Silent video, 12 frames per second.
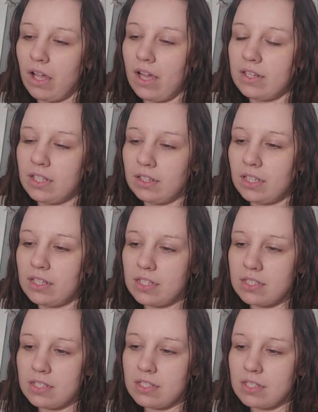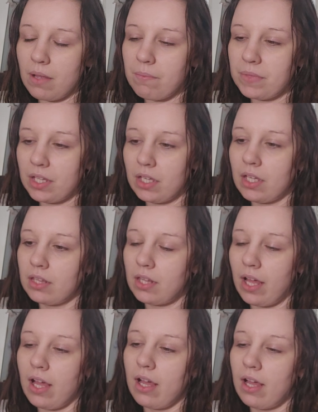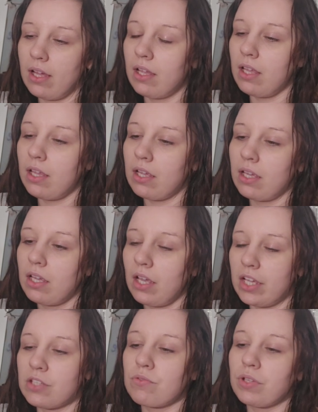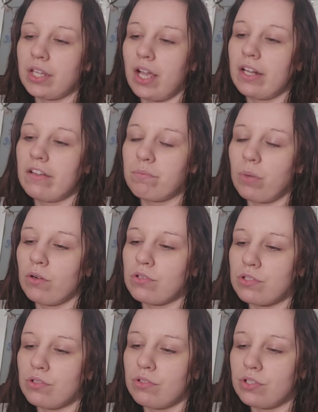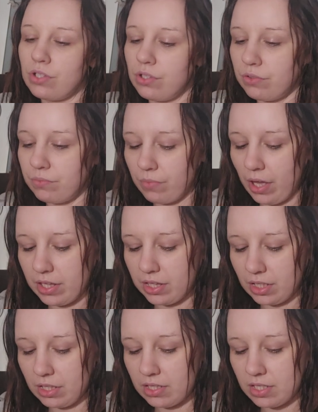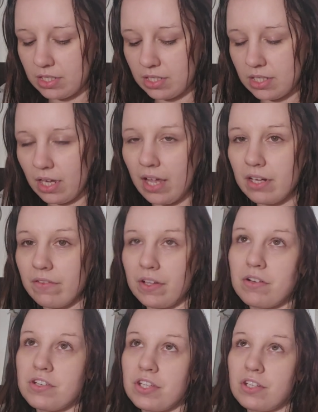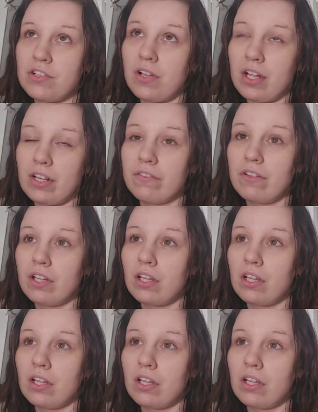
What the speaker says: I think that this is something that is really kind of personal to you. I think that this is the kind of energy that you kind of,